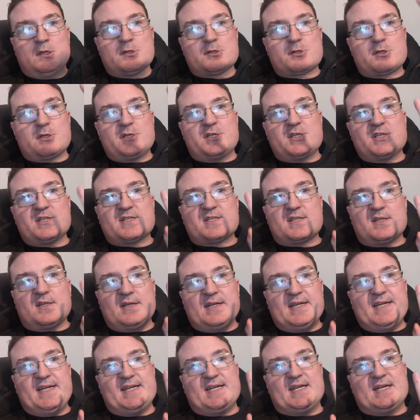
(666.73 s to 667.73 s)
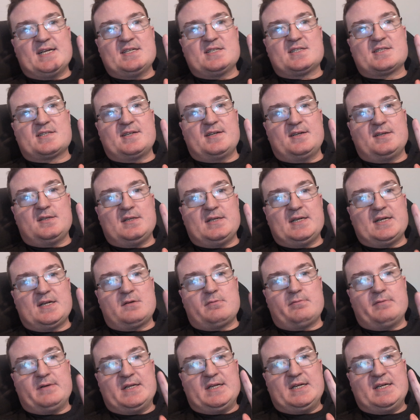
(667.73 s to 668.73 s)
So just to let you guys know,
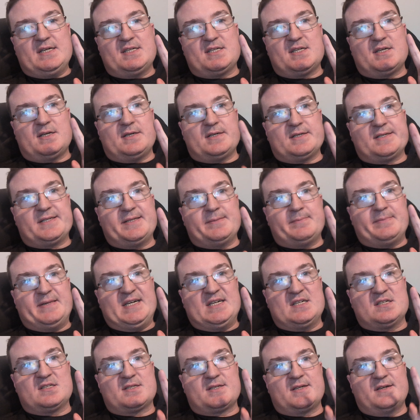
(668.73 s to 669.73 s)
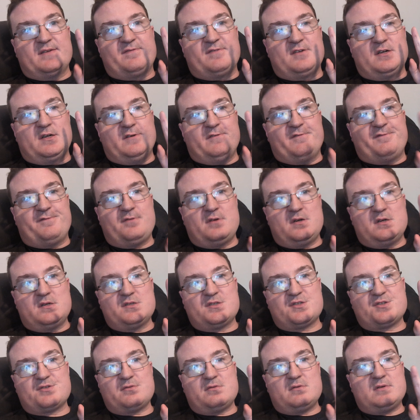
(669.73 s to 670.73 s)
like what I talked about so far.
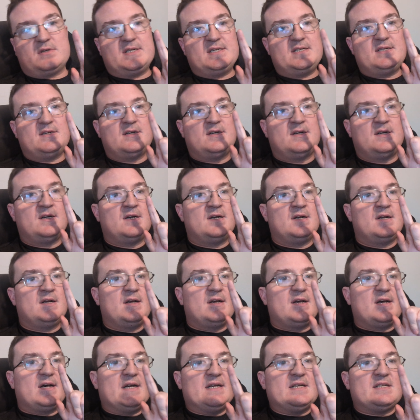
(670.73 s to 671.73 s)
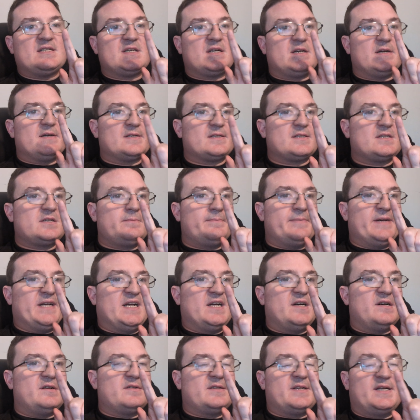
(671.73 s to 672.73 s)
First one I talked
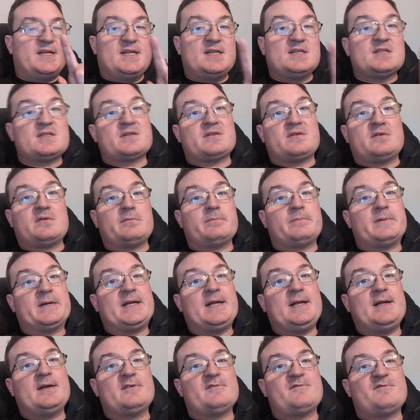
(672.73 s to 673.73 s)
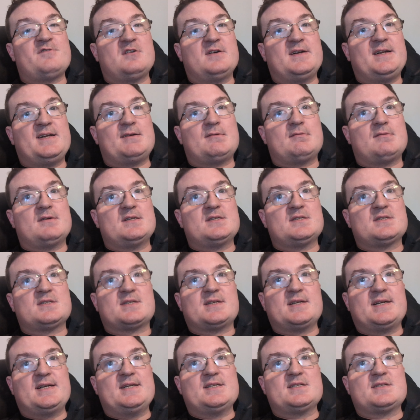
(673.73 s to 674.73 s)
about is the radio
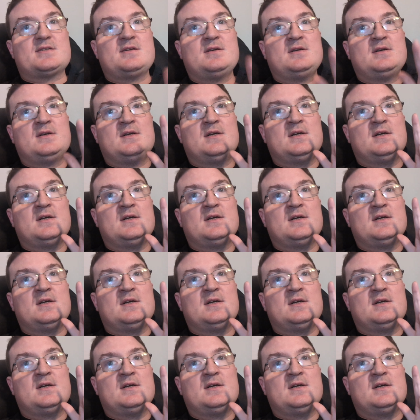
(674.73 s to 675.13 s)
frequencies